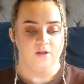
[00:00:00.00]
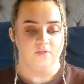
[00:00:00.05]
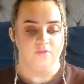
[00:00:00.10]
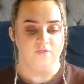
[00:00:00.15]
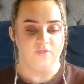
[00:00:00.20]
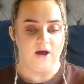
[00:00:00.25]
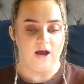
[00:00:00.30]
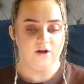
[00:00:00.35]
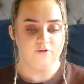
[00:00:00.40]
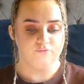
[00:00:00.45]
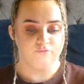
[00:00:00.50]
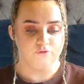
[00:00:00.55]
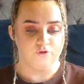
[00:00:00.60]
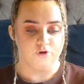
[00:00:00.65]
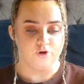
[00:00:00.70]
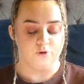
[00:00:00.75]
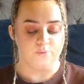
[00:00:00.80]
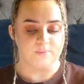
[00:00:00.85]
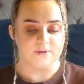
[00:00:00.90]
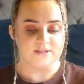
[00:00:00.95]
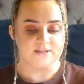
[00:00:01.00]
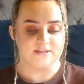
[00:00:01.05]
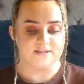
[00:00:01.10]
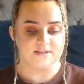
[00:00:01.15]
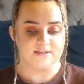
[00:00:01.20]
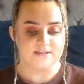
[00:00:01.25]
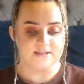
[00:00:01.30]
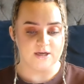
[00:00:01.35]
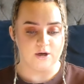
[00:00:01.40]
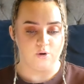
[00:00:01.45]
That room
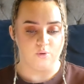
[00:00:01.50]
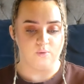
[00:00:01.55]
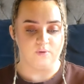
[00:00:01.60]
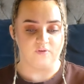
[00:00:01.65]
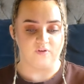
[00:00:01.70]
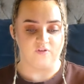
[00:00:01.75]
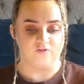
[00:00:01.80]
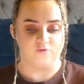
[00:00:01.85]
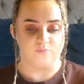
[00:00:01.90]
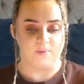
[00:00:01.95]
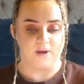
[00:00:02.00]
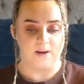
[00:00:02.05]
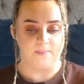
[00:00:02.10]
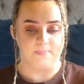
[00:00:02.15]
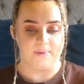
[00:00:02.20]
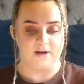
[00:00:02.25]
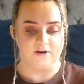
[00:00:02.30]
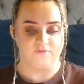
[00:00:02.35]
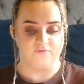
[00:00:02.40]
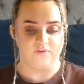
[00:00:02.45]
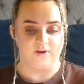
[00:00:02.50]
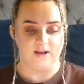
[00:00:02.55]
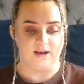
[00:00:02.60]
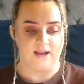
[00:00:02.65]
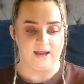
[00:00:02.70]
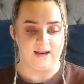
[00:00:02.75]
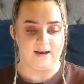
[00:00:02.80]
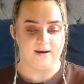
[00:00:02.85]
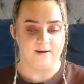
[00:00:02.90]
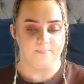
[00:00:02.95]
still gives me a bad
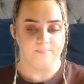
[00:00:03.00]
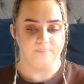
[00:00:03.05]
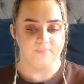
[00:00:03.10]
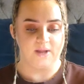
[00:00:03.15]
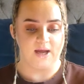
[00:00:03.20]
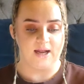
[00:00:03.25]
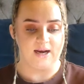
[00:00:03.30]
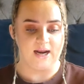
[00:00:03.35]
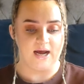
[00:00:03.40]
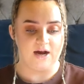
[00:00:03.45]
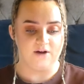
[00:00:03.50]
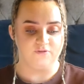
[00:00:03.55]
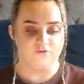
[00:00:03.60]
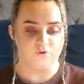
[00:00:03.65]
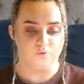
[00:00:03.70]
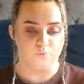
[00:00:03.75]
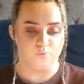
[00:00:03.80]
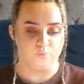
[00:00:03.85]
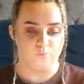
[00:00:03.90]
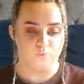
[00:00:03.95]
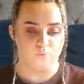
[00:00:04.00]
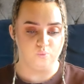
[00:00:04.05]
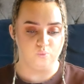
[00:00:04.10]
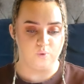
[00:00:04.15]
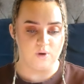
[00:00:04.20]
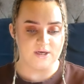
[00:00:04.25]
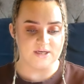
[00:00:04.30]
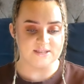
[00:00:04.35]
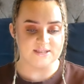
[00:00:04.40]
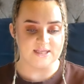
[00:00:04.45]
feeling, and after
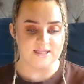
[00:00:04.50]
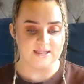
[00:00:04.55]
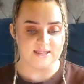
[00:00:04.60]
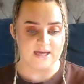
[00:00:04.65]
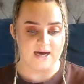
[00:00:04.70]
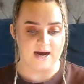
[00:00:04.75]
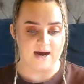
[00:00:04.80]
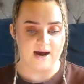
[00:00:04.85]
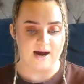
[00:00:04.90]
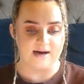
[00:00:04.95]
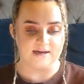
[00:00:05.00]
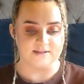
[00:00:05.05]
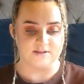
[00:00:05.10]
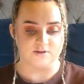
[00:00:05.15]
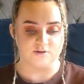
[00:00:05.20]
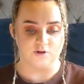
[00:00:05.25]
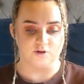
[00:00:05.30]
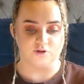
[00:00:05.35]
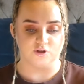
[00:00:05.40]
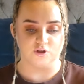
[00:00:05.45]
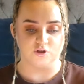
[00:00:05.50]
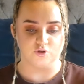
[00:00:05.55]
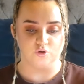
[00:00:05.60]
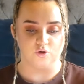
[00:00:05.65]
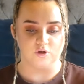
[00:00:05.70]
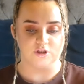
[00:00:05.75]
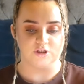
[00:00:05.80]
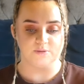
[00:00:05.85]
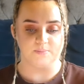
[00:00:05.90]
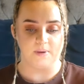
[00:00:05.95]
witnessing that, I started
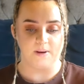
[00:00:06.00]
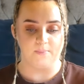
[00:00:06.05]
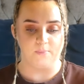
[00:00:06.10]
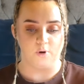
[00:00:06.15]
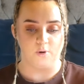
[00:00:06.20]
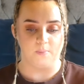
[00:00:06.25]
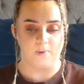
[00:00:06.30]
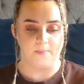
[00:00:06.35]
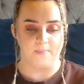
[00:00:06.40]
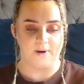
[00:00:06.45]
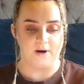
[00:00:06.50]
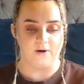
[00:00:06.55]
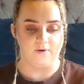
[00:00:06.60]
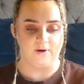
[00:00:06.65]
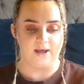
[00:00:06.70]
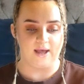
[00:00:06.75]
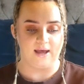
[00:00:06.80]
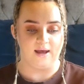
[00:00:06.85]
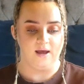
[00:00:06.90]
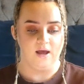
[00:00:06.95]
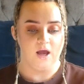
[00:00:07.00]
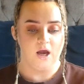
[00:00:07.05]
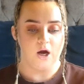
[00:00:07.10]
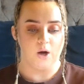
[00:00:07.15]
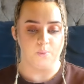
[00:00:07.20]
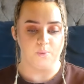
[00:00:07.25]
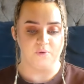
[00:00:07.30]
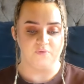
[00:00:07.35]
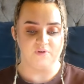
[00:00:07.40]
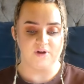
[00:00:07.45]
talking to my mom about it,
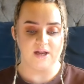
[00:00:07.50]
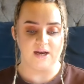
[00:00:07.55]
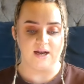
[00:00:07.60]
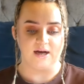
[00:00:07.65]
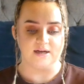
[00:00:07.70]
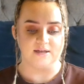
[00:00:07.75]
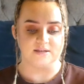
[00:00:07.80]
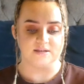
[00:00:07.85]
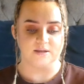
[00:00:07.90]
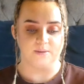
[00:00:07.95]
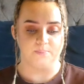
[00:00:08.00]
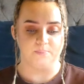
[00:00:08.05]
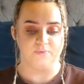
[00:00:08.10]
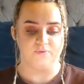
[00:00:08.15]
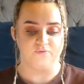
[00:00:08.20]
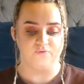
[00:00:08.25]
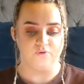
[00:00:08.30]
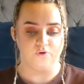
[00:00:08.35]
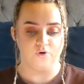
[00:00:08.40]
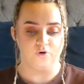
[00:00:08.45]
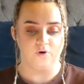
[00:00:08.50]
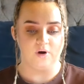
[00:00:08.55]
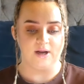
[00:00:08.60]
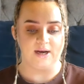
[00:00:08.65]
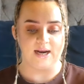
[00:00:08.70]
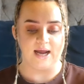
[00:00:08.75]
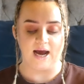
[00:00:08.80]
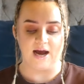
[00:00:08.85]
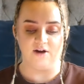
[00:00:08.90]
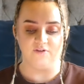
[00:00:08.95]
and we realized that before
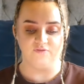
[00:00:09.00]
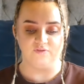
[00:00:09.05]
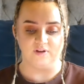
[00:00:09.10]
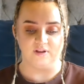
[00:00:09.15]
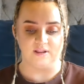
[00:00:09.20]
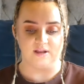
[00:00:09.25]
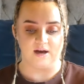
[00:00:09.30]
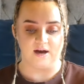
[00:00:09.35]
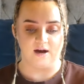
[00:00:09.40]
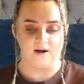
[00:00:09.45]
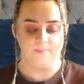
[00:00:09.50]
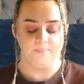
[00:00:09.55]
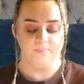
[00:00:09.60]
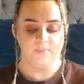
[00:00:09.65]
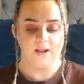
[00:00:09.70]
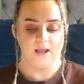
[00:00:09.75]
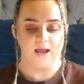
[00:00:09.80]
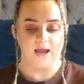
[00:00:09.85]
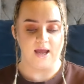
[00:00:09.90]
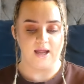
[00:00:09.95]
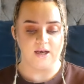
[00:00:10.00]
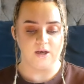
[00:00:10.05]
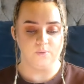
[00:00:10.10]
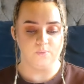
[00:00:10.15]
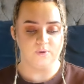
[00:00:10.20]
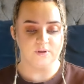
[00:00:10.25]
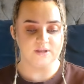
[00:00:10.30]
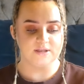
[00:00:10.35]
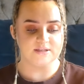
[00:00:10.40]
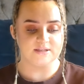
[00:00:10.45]
and after that,
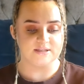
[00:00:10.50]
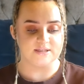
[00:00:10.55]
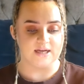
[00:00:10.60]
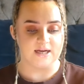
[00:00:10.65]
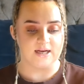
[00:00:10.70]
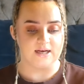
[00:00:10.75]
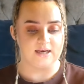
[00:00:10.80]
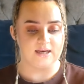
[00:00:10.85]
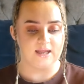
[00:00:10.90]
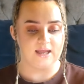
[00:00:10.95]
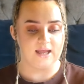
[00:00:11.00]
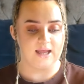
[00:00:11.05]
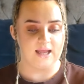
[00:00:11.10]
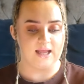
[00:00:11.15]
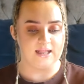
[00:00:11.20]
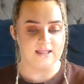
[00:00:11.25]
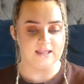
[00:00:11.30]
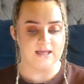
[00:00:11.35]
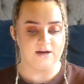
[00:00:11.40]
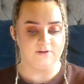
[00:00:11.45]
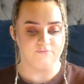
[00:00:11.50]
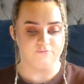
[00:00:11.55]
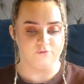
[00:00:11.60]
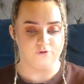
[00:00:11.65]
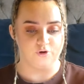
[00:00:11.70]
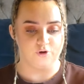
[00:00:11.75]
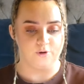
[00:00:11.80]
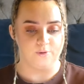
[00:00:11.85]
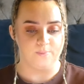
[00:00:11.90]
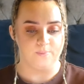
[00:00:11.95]
anyone that stayed in that
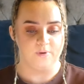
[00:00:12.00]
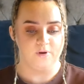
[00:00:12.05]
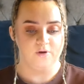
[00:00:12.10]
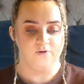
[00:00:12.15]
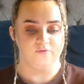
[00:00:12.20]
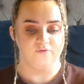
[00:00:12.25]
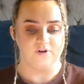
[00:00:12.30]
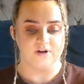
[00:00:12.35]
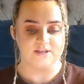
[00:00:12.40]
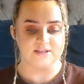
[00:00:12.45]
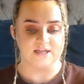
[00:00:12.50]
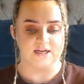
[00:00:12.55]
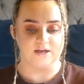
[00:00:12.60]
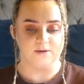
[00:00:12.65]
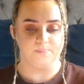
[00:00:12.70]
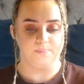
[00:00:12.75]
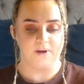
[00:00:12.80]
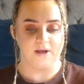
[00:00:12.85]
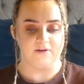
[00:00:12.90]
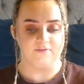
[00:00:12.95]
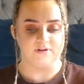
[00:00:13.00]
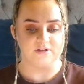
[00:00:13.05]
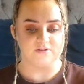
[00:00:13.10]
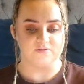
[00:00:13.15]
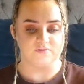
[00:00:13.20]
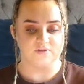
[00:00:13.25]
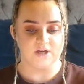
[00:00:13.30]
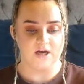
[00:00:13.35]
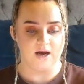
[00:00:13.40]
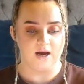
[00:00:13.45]
room for extended periods
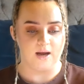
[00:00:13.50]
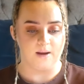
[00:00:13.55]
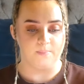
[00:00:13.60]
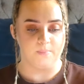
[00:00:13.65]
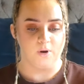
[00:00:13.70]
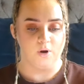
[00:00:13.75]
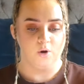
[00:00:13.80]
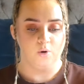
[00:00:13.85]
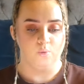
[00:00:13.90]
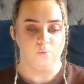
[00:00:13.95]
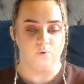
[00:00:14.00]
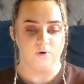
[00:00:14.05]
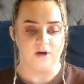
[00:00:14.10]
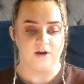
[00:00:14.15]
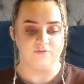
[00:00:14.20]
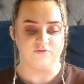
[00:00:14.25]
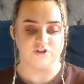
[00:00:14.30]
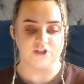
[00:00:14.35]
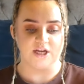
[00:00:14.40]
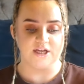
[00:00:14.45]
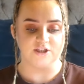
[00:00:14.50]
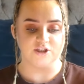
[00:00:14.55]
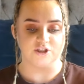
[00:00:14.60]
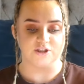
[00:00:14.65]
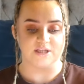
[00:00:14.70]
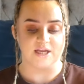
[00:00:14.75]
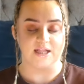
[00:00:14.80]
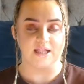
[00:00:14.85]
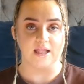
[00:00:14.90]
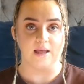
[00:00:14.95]
of time would have
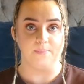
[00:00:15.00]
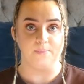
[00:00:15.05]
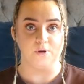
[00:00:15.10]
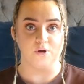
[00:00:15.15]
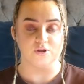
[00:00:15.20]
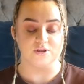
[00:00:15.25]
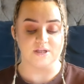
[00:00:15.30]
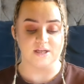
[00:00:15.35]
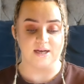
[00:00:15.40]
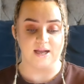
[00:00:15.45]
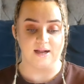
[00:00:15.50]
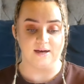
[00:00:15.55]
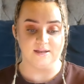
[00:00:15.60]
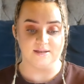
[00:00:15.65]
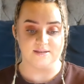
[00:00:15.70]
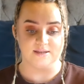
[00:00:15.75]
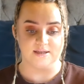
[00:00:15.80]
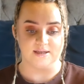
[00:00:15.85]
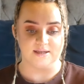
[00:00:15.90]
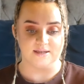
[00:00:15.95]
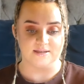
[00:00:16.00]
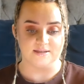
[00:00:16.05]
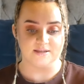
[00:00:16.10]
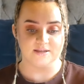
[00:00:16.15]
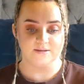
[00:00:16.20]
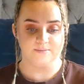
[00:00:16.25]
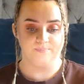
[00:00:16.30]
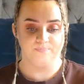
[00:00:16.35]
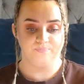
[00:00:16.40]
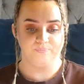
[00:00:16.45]
changes in their
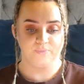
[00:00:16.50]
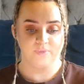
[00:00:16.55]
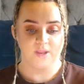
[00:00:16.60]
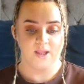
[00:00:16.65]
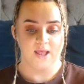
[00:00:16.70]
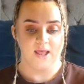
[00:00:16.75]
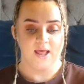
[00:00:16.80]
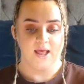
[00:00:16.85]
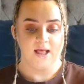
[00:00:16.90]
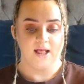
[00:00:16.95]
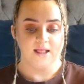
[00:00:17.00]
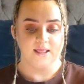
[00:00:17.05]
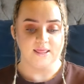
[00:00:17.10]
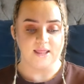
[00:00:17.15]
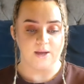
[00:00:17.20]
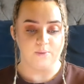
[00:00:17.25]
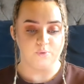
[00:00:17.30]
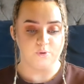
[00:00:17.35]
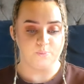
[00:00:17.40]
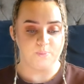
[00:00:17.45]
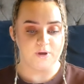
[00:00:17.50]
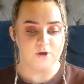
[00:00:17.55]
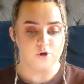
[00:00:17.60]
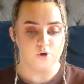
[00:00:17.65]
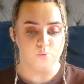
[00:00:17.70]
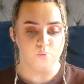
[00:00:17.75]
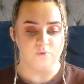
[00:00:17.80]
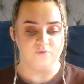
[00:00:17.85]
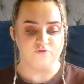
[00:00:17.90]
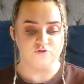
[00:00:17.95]
personalities. They would
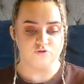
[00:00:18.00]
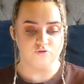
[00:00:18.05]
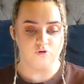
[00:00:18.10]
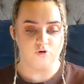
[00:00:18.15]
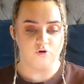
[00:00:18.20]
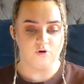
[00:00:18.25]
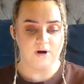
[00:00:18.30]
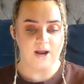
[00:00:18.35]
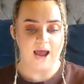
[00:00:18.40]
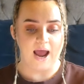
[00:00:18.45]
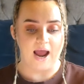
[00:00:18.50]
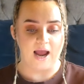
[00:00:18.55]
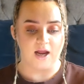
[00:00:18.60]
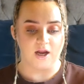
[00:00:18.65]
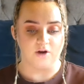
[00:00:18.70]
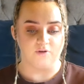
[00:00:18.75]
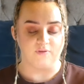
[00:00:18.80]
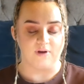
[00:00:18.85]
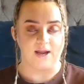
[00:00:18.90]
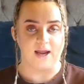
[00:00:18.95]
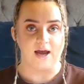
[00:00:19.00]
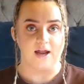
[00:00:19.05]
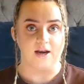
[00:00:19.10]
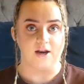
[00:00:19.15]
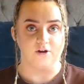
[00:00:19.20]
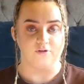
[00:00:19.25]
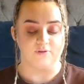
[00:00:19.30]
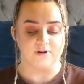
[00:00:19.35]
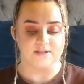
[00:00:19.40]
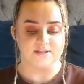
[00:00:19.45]
become withdrawn, angry, and
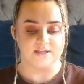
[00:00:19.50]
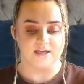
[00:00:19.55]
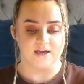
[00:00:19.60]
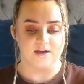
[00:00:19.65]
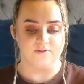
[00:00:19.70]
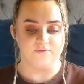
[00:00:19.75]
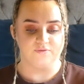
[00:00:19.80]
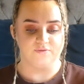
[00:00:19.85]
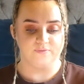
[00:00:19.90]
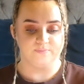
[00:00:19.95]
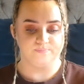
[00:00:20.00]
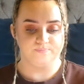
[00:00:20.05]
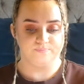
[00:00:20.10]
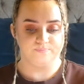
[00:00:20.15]
aggressive.